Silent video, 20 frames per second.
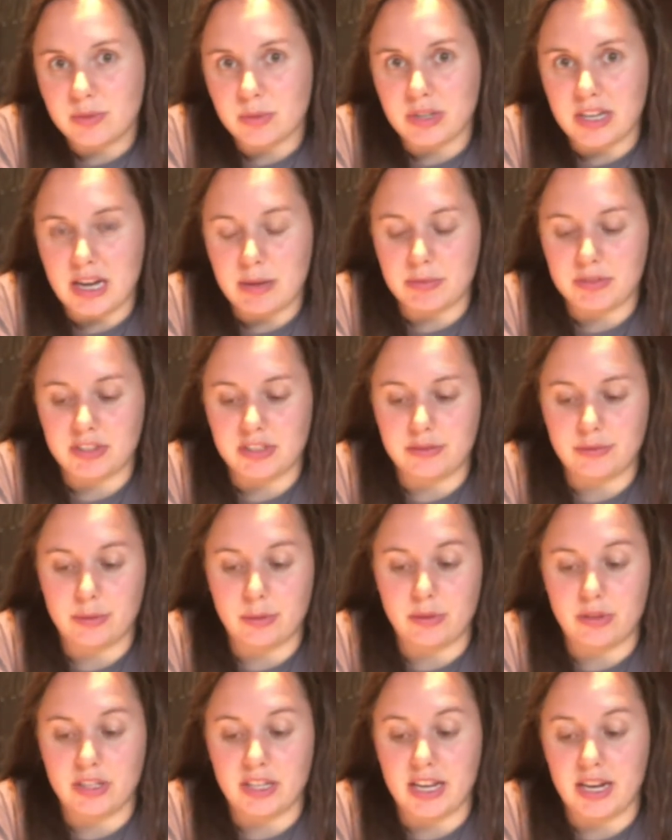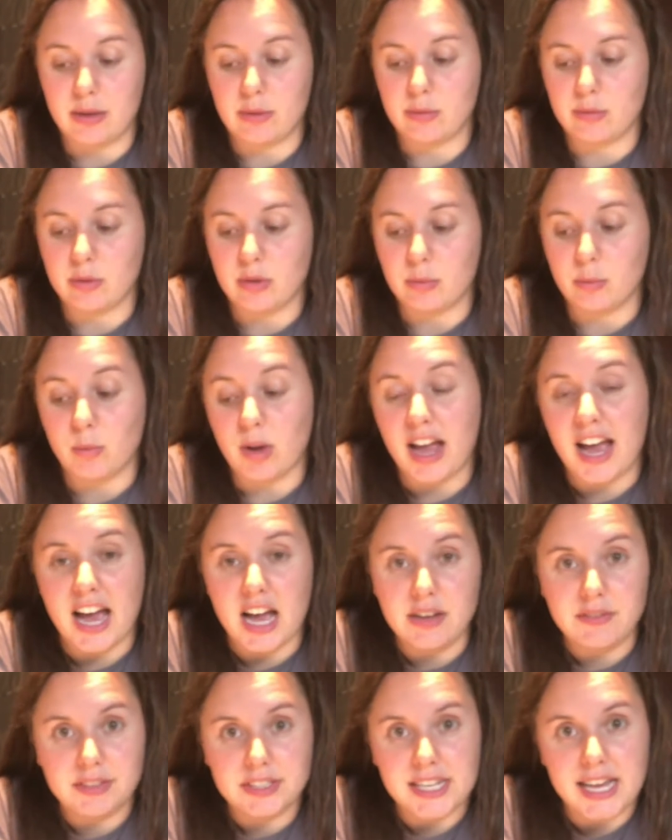what happens if we only add
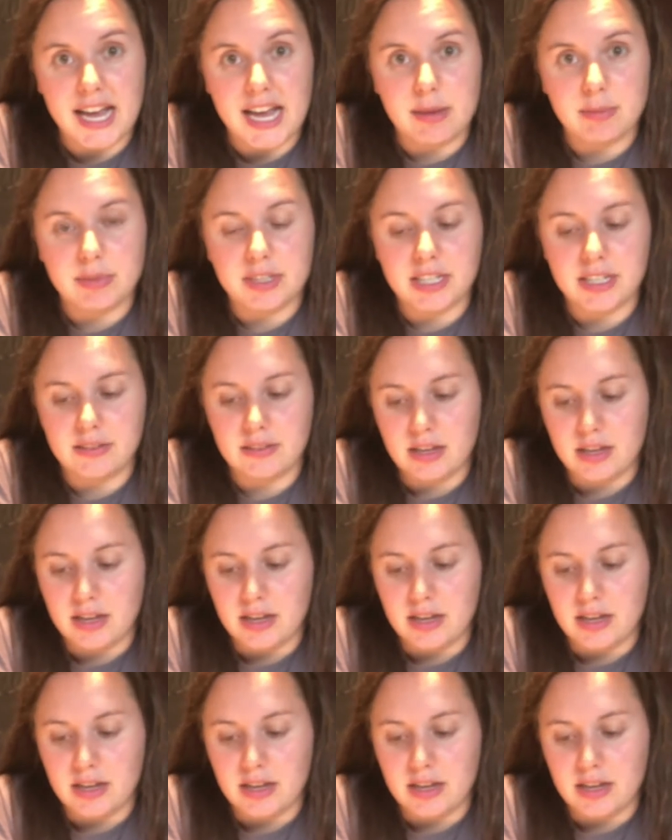half a tablet,